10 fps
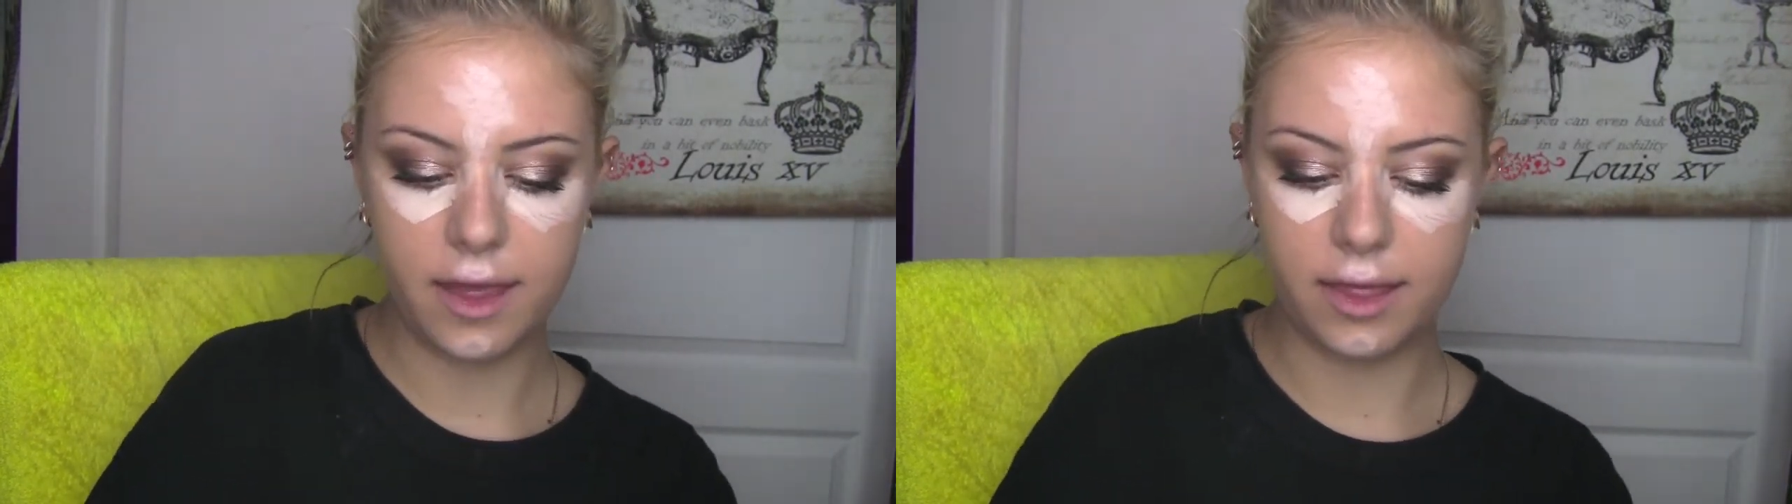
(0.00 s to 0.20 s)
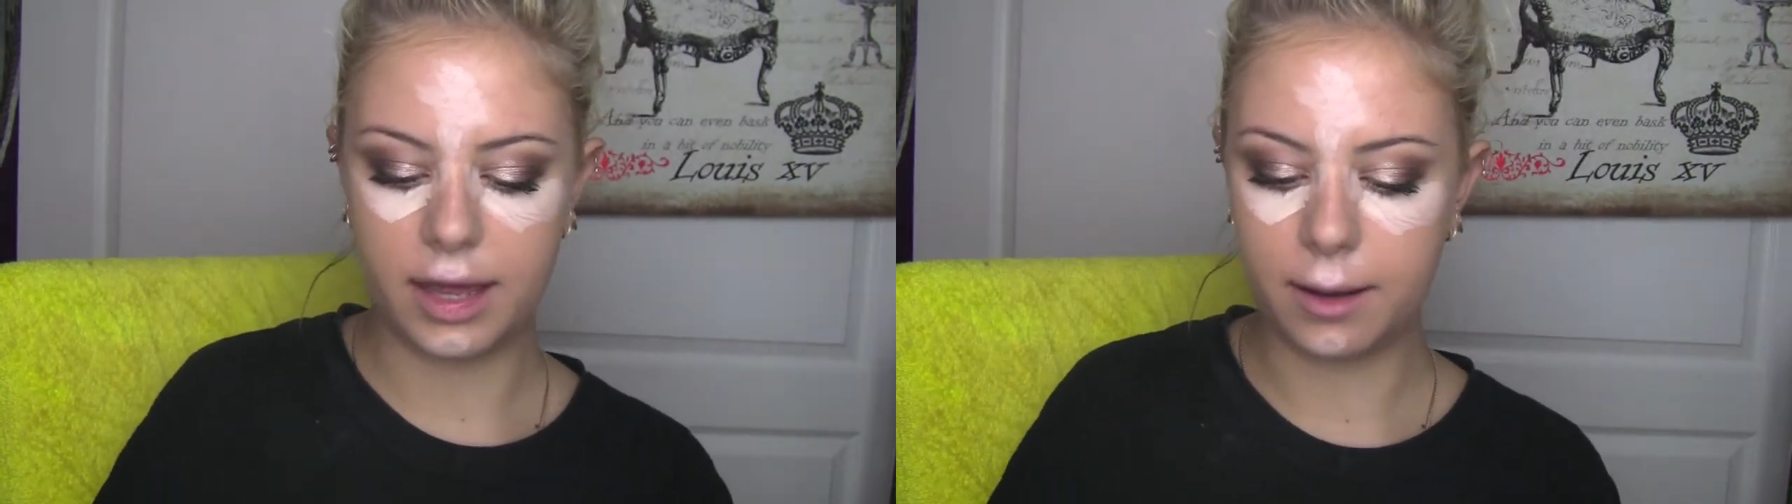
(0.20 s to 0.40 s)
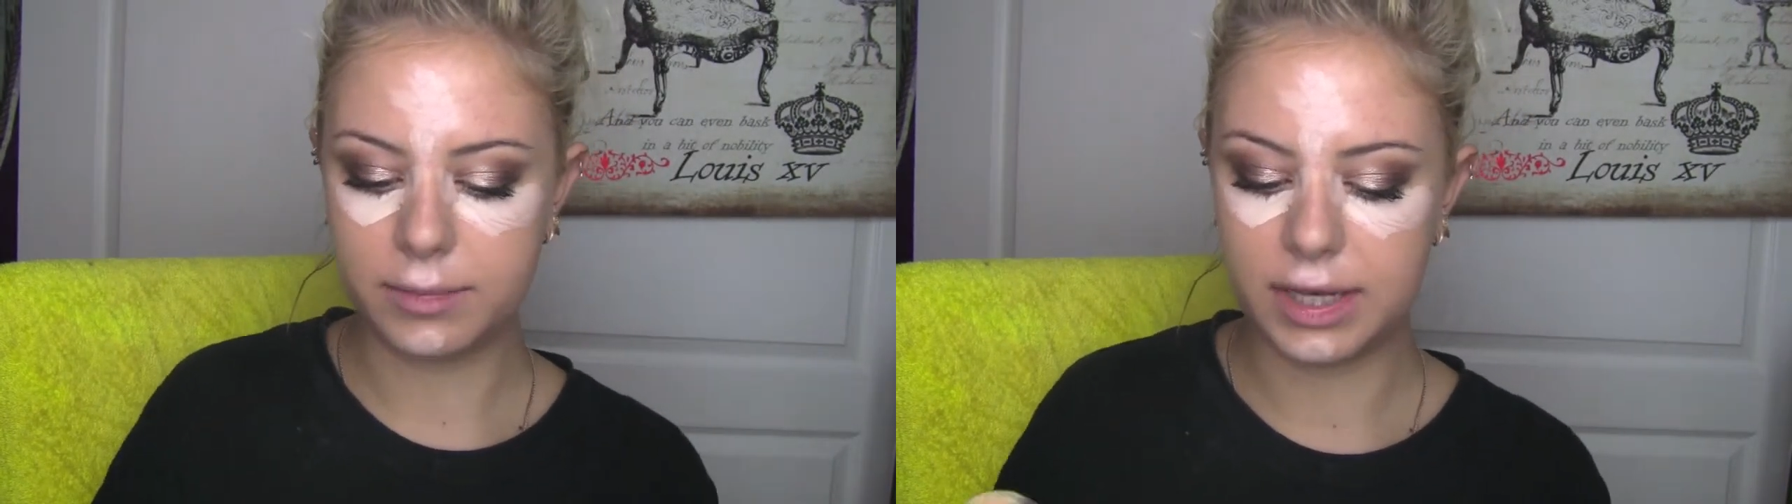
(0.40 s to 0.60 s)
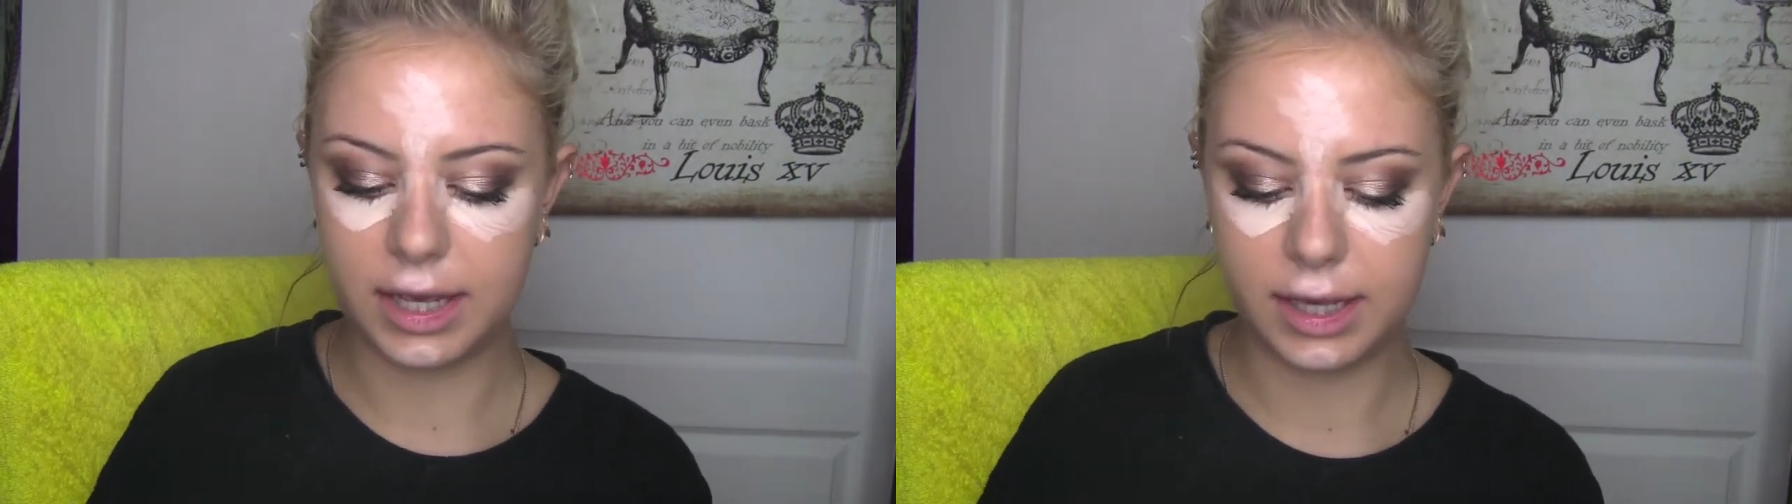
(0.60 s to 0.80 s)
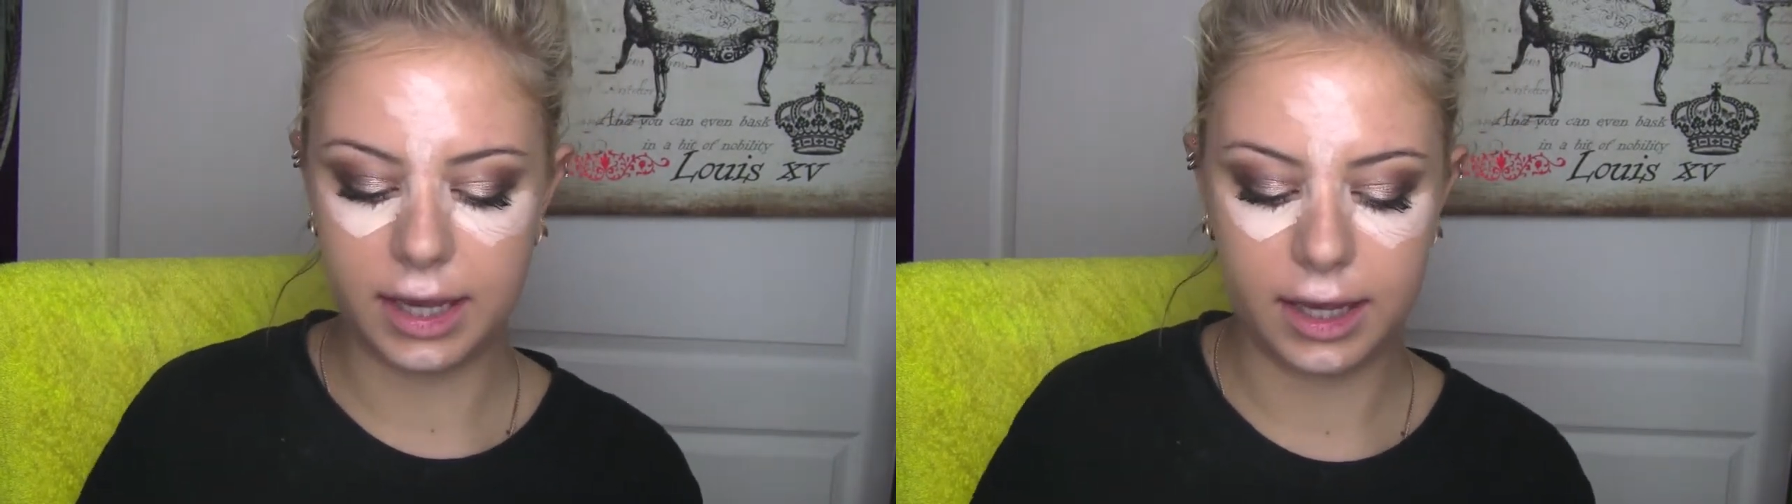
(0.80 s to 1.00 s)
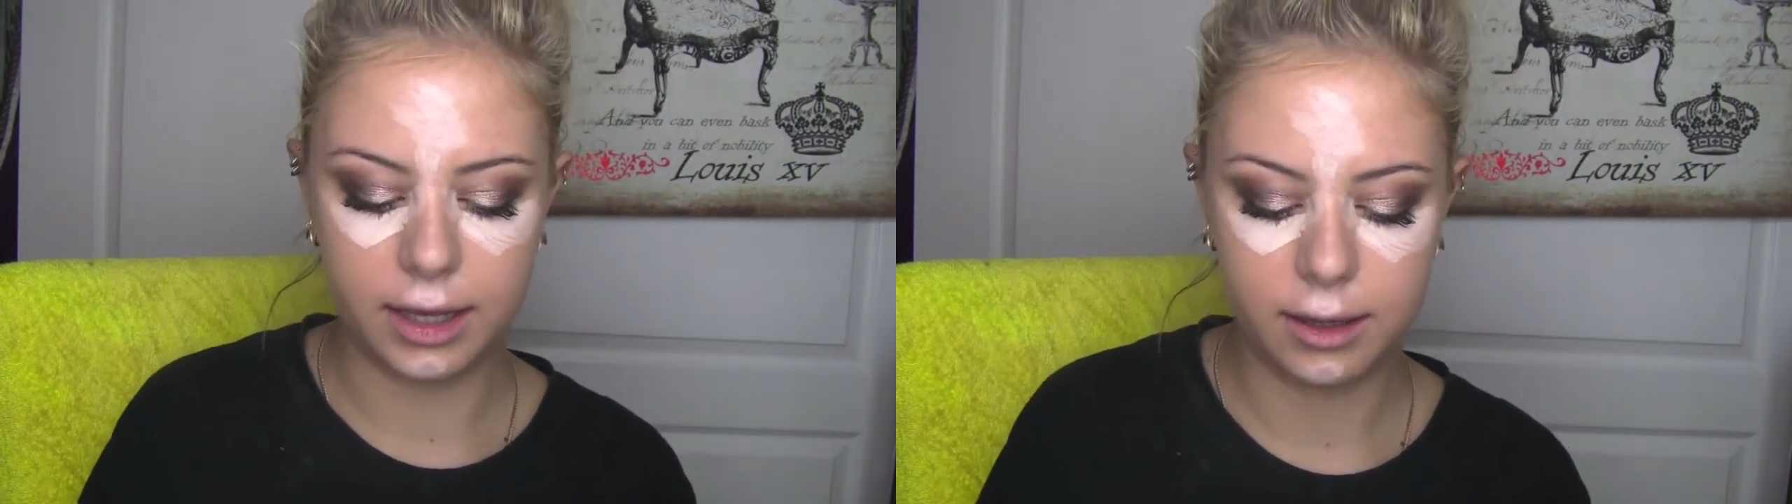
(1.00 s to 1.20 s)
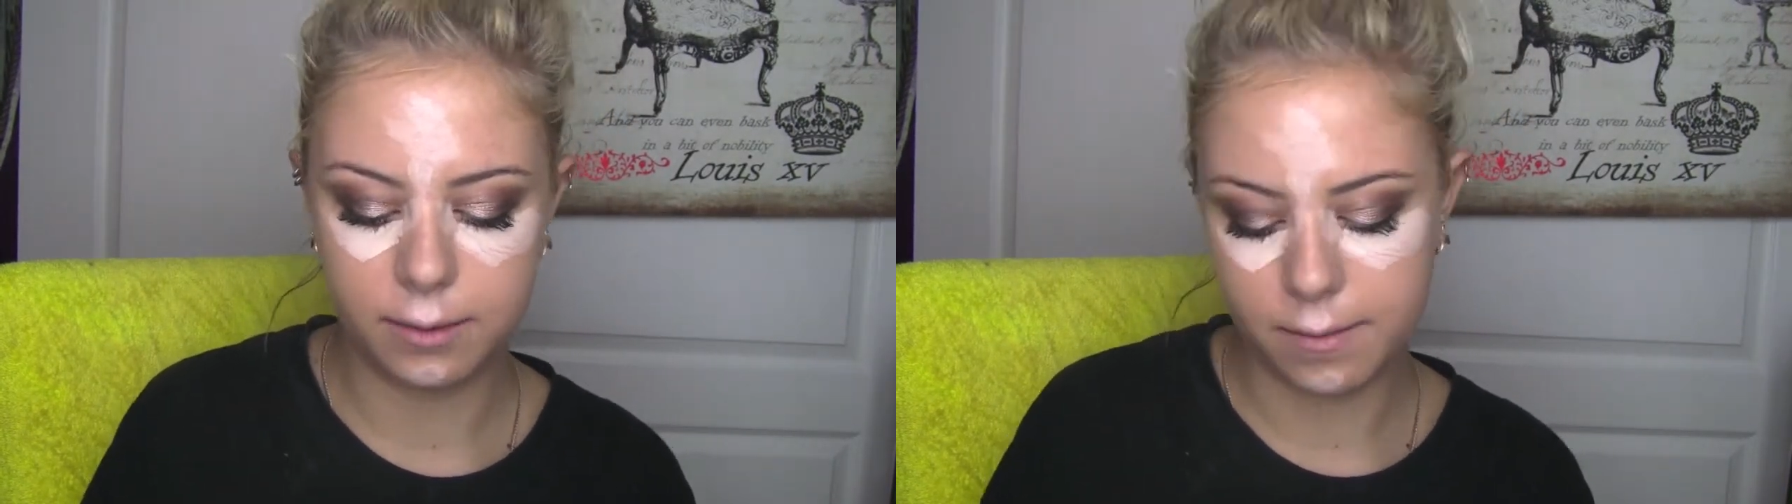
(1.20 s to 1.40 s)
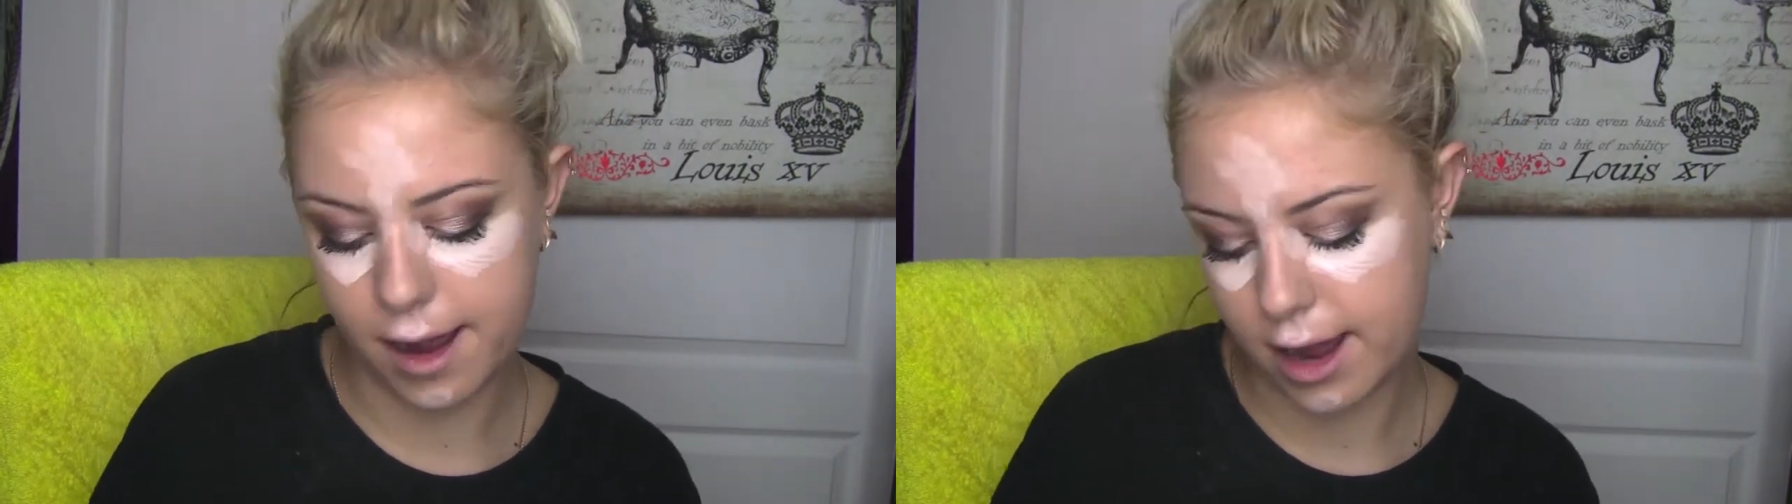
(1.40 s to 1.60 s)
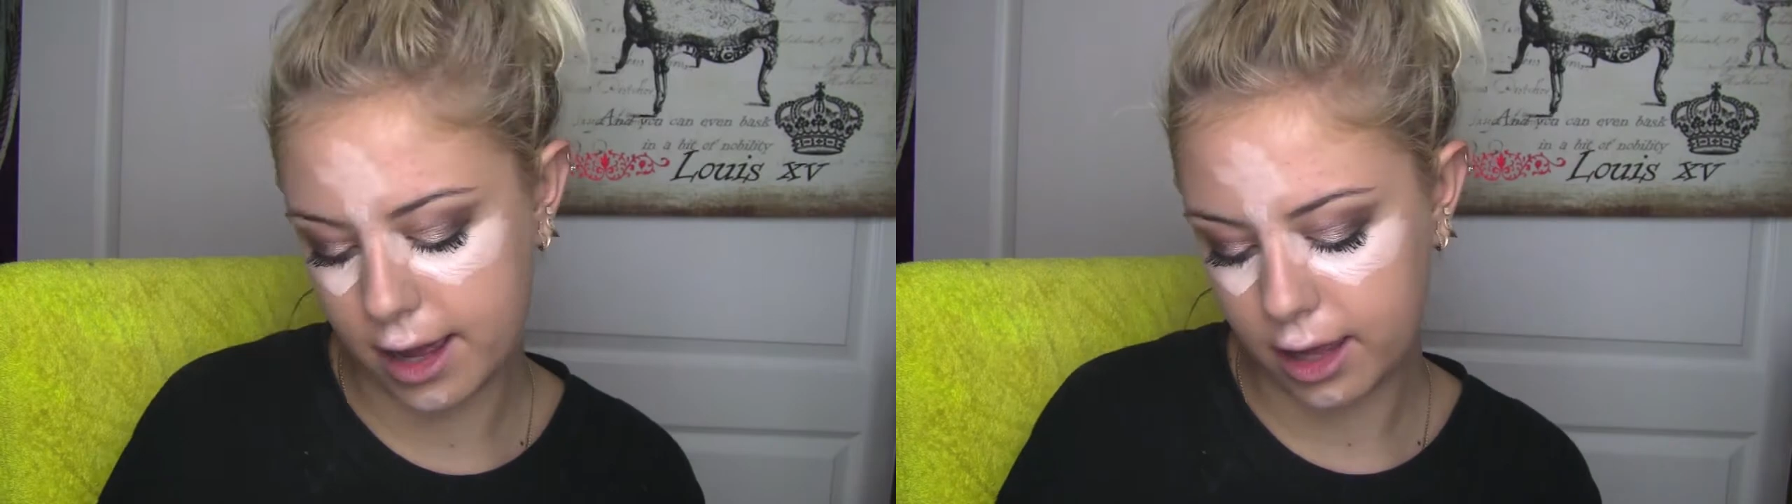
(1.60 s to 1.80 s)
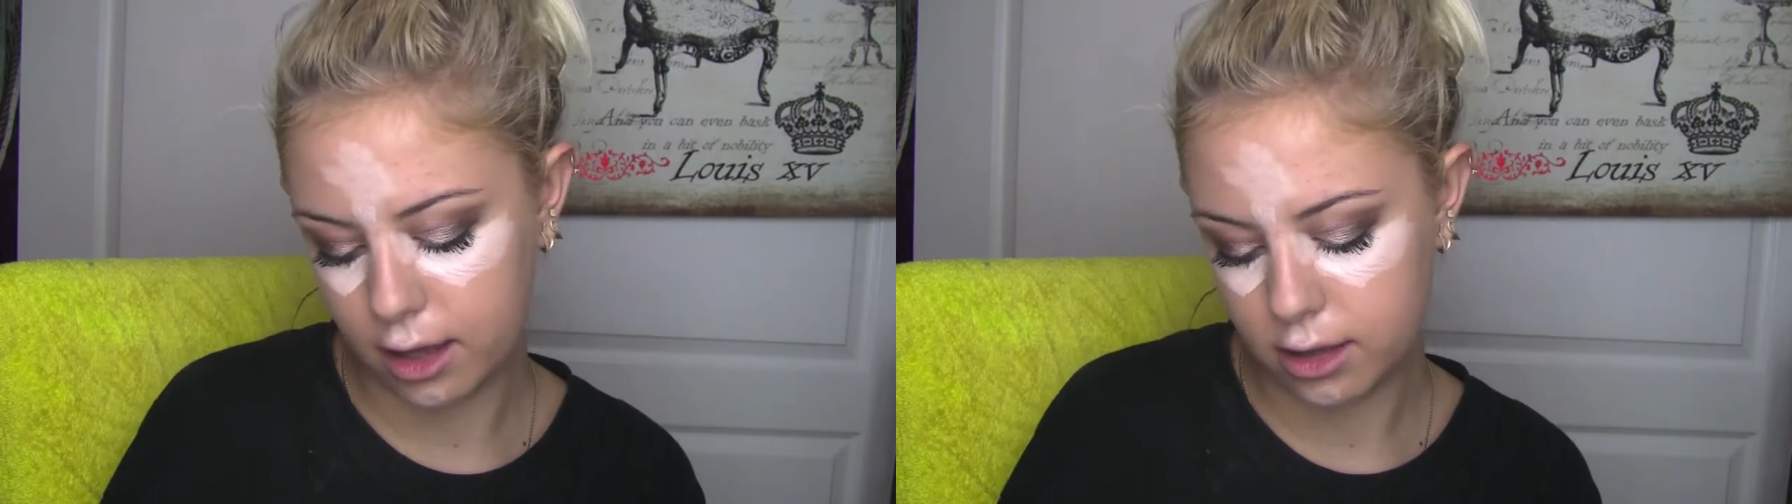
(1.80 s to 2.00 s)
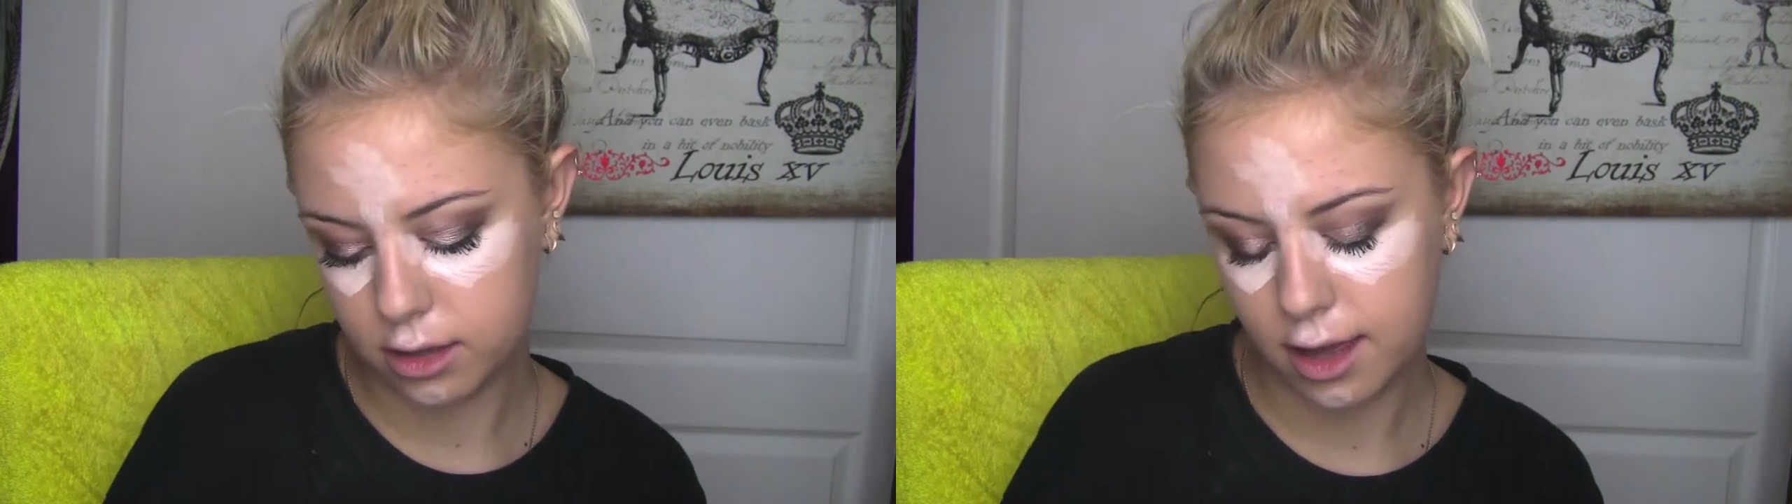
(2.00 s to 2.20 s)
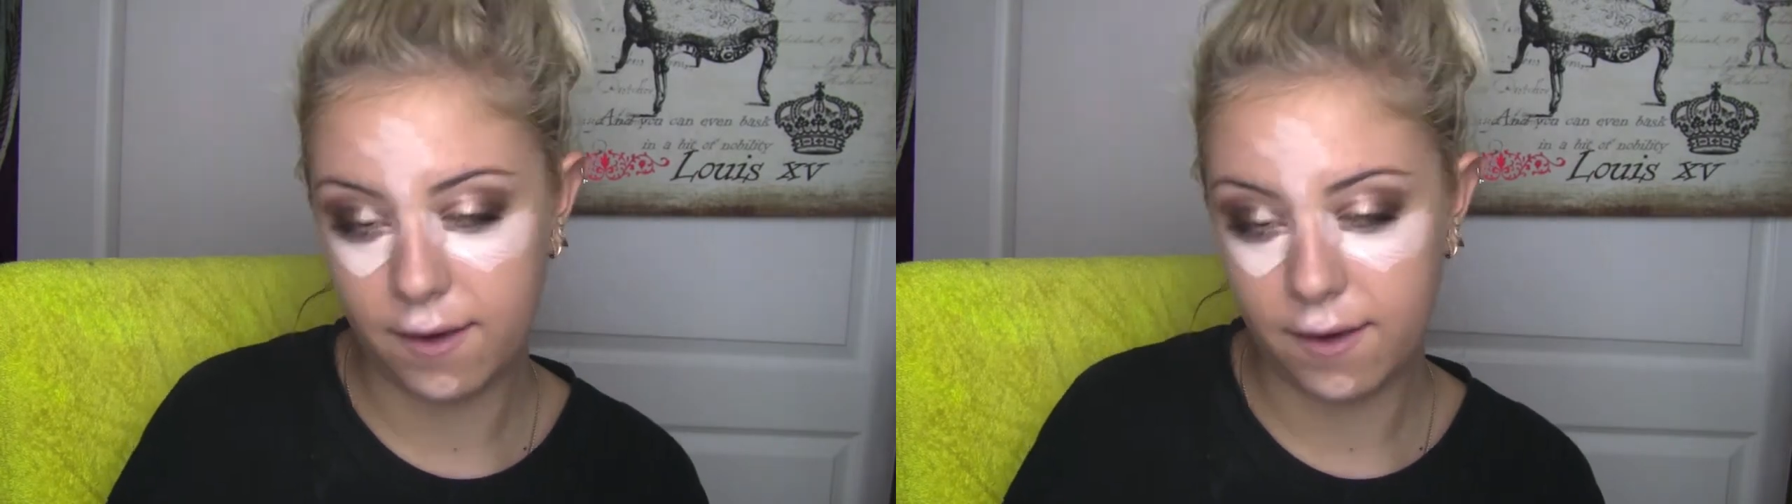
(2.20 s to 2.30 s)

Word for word: And then I'm taking my